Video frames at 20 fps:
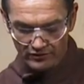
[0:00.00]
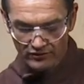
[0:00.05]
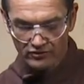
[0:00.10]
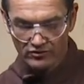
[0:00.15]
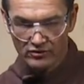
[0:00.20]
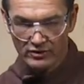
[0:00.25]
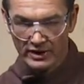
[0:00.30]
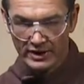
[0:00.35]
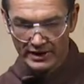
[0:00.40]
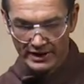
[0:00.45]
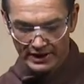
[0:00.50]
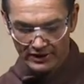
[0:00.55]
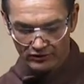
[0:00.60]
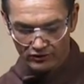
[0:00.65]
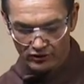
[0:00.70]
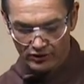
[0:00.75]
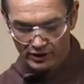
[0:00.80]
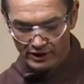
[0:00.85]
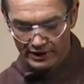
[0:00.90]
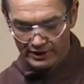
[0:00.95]
straight. It's
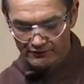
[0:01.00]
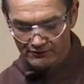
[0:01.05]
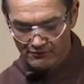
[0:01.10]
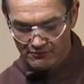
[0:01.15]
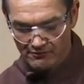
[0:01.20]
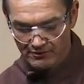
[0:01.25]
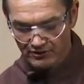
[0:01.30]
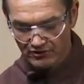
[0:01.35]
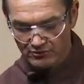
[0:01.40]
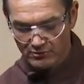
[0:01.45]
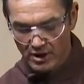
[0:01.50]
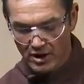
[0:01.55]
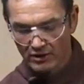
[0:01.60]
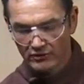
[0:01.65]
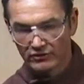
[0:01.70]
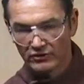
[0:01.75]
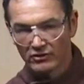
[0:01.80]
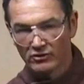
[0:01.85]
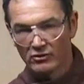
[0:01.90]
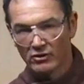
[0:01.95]
going to leave ridge
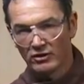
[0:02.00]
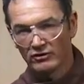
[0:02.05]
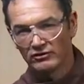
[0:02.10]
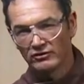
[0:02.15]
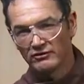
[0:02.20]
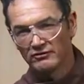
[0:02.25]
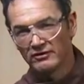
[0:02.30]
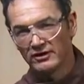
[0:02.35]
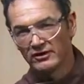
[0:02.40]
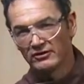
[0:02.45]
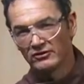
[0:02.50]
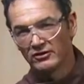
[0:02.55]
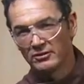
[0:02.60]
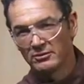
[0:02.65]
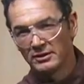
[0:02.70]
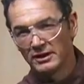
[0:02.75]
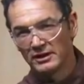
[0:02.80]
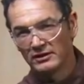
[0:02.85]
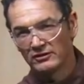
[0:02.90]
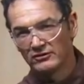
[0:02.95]
marks across the face of the
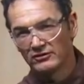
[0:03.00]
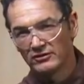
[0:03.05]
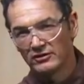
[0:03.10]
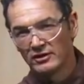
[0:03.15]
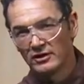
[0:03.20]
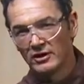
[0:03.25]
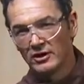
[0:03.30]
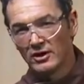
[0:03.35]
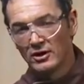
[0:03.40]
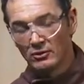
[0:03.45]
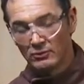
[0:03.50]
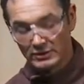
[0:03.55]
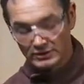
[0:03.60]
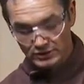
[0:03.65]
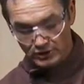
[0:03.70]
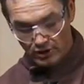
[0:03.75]
piece, which,